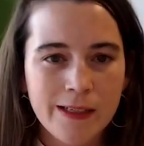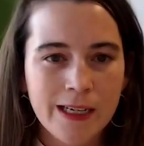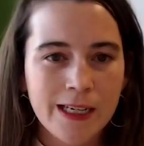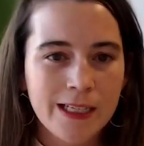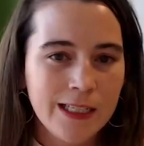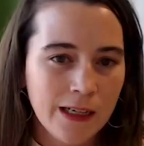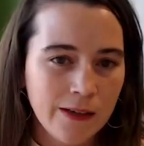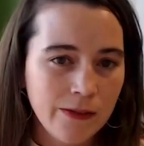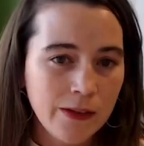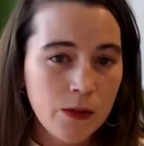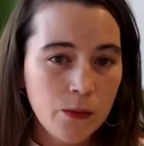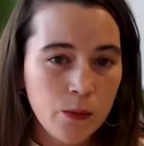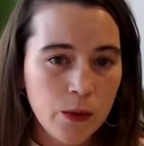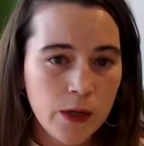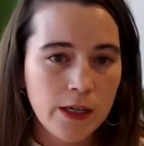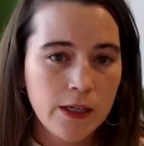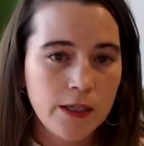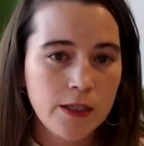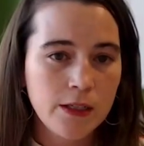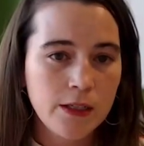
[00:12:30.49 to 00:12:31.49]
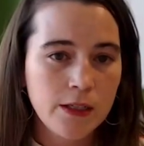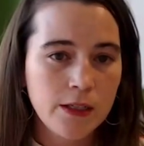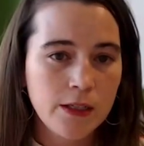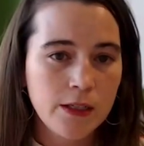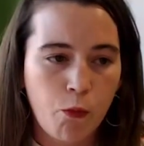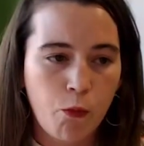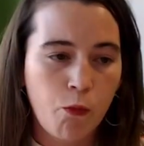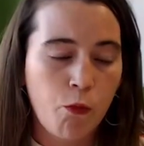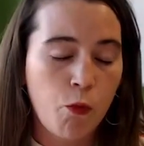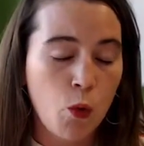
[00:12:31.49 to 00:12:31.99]
It definitely was
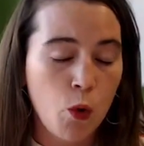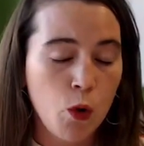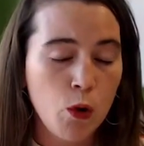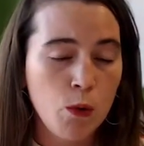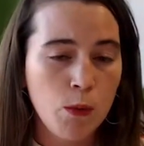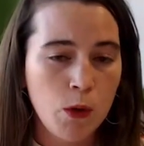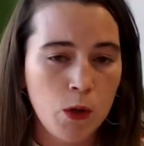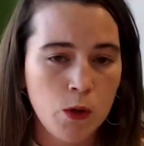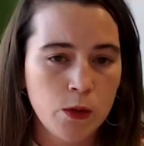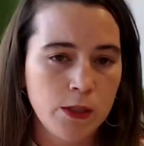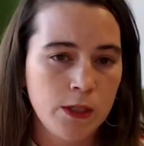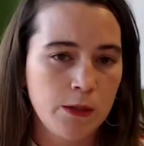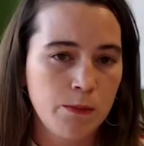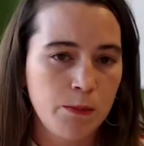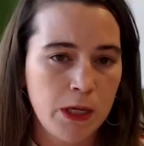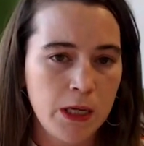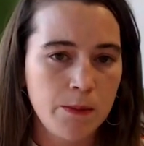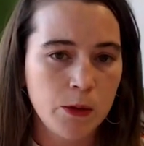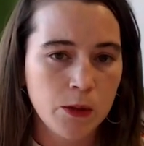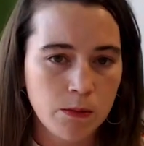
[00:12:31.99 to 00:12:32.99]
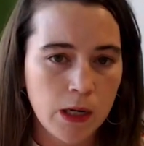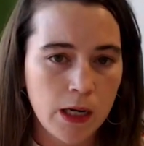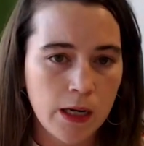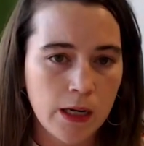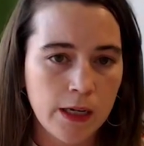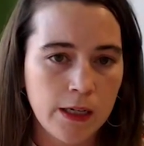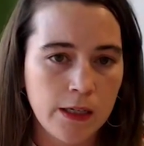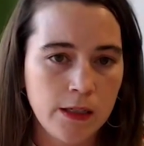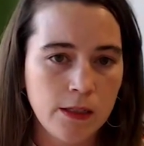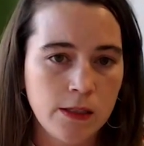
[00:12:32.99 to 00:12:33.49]
foremost in people's
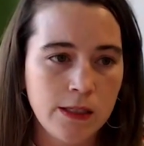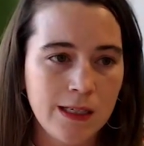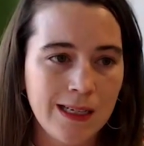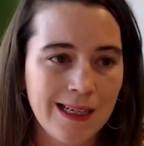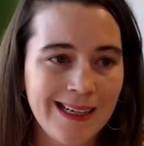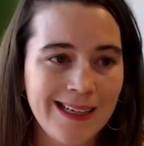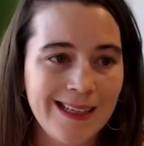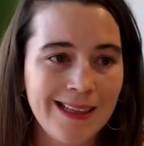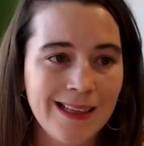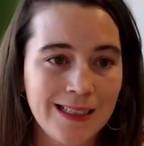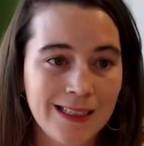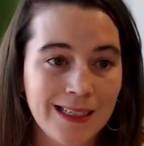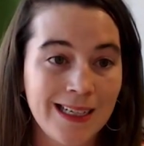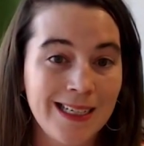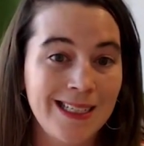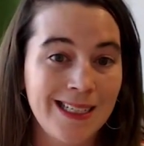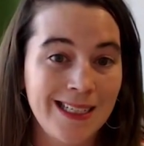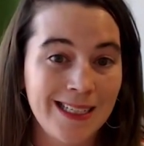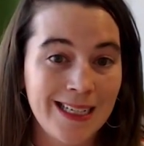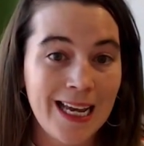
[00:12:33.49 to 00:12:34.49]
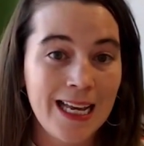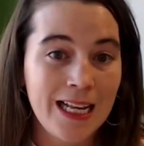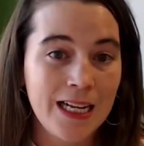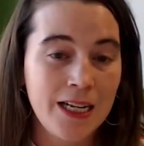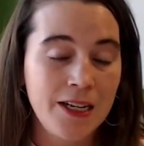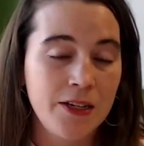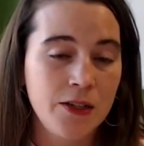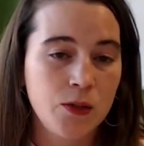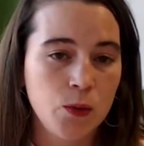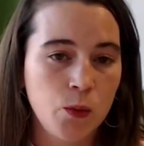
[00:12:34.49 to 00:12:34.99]
minds in the
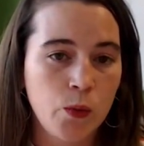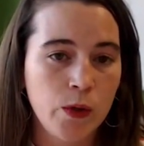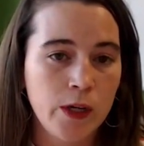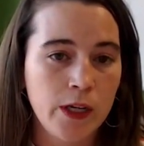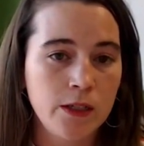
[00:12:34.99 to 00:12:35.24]
1980s